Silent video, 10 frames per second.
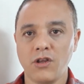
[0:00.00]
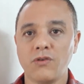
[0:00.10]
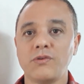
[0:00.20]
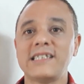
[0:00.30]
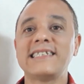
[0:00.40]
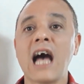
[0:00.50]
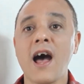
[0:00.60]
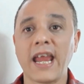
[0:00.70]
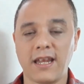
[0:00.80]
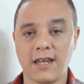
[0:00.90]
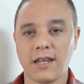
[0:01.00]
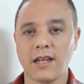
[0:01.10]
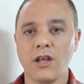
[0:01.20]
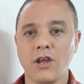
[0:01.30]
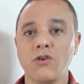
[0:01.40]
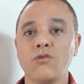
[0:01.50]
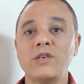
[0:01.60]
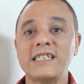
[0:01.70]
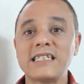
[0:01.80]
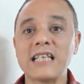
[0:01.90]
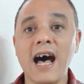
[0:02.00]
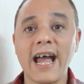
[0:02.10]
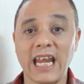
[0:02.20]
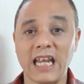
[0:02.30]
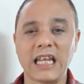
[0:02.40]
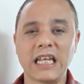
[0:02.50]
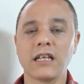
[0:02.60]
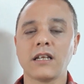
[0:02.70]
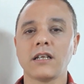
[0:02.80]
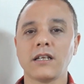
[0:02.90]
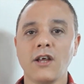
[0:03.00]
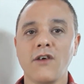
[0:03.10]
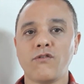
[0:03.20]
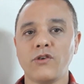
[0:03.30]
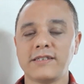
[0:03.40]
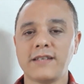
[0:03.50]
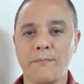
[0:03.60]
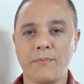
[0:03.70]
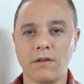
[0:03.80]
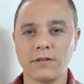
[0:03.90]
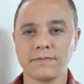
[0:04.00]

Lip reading: Resign, resign. For example,